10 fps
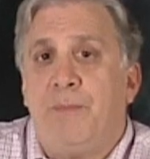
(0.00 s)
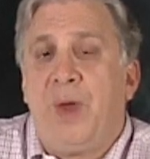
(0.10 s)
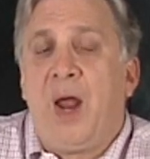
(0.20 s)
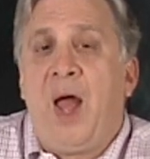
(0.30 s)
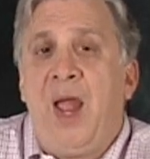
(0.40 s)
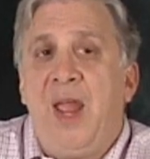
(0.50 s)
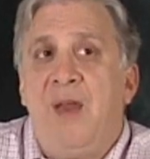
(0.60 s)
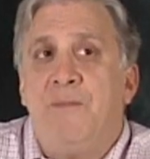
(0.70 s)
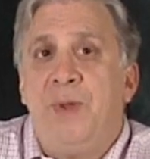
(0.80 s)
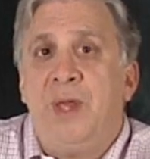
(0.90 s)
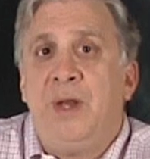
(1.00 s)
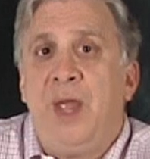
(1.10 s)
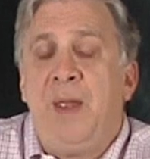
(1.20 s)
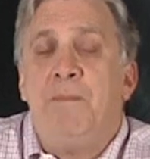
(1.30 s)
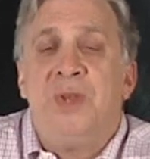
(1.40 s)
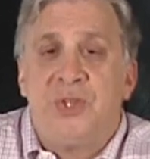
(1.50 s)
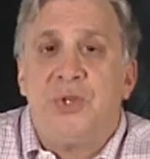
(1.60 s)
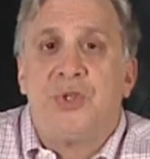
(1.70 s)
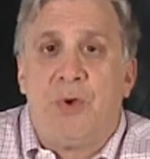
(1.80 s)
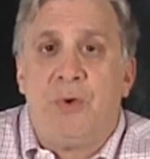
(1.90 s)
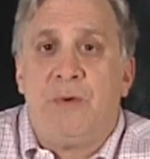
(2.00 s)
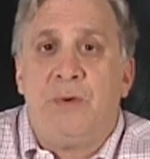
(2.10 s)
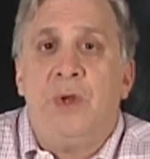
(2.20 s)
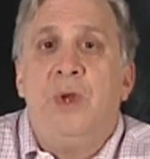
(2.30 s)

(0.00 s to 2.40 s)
But I have been a business owner